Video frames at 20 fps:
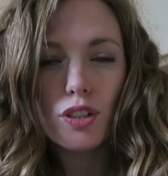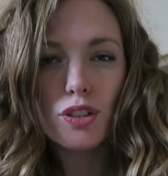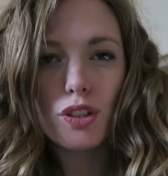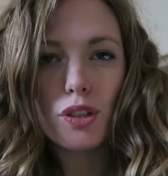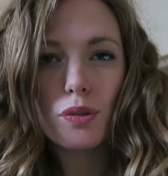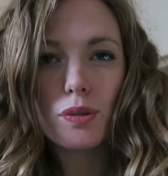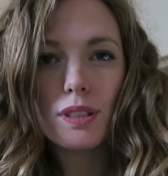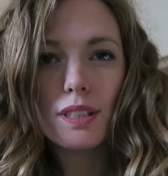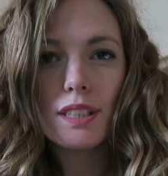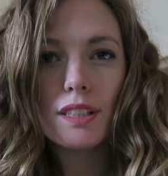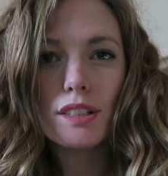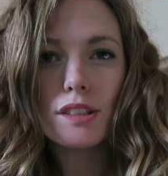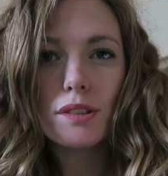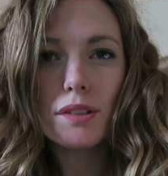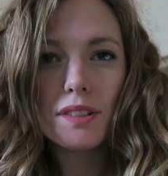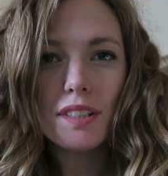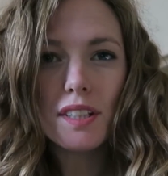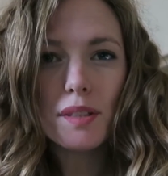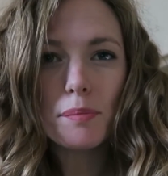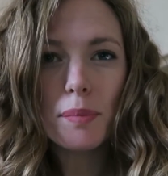So since
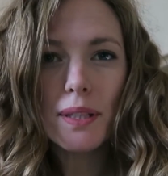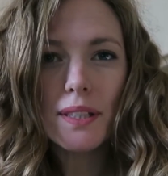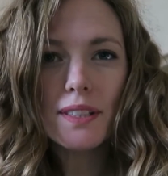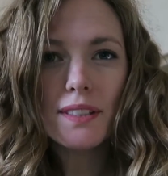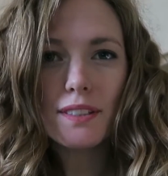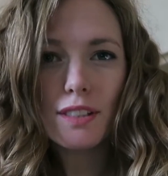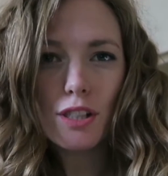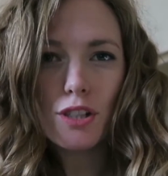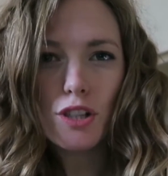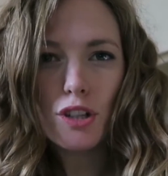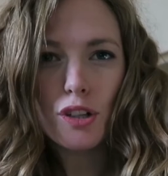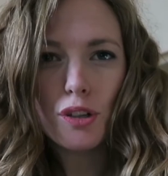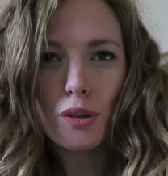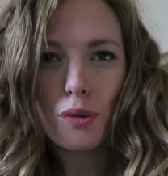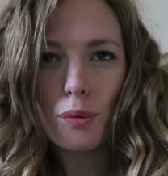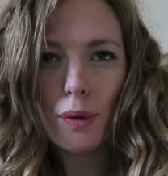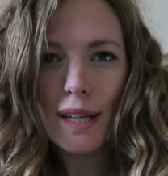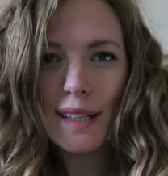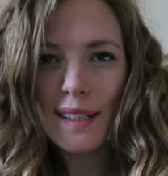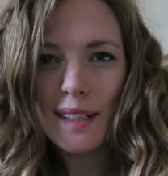Lucy's been such a
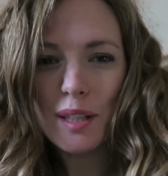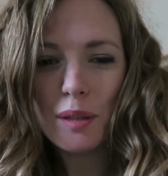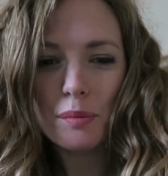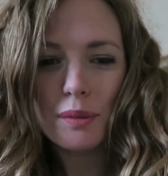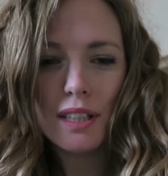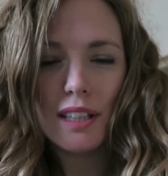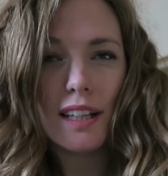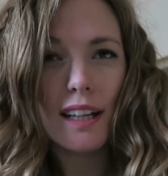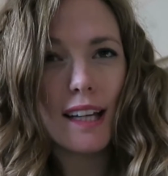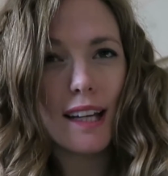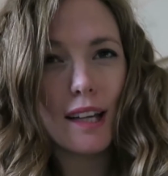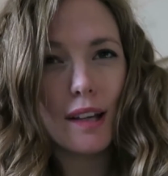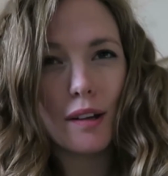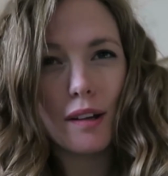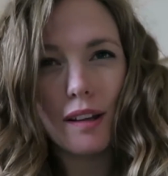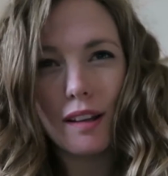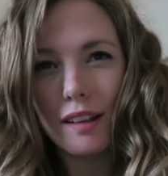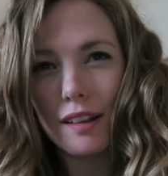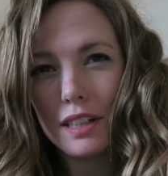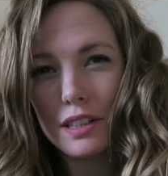great help
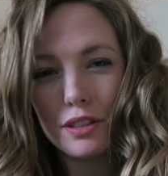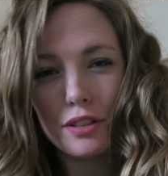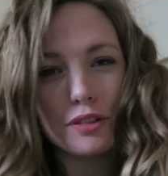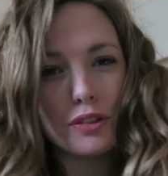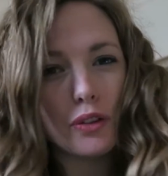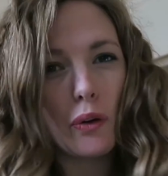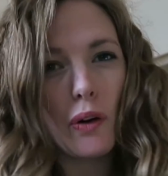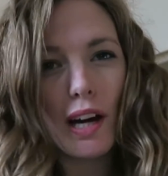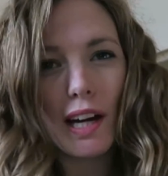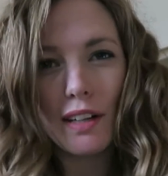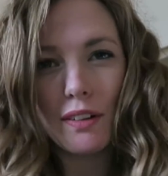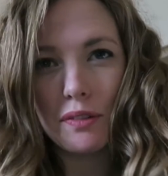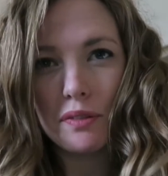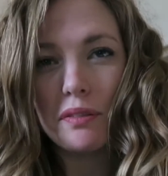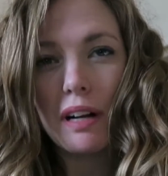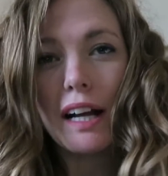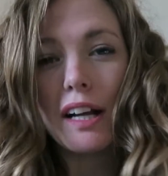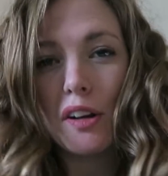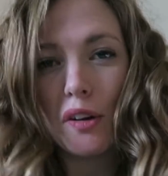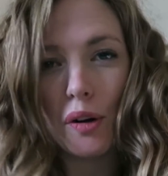today, let's just go ahead and
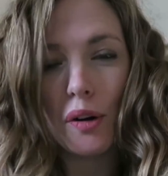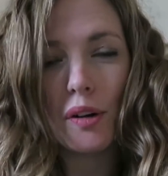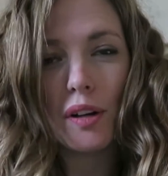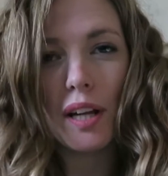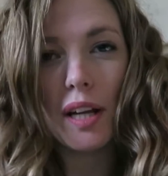write her